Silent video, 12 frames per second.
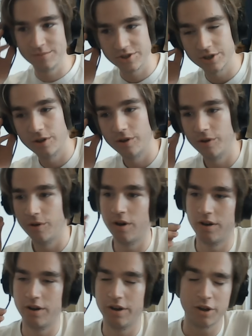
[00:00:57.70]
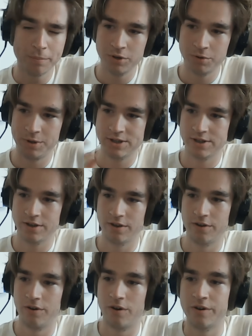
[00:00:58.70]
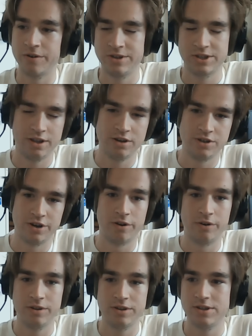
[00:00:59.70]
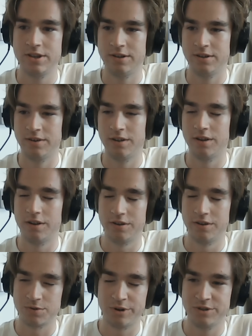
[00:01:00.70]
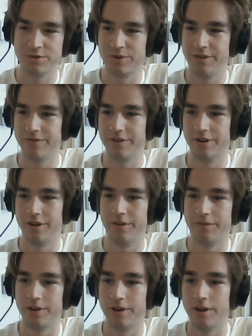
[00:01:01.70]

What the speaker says: So a couple of weeks ago on stage at RDC 2025,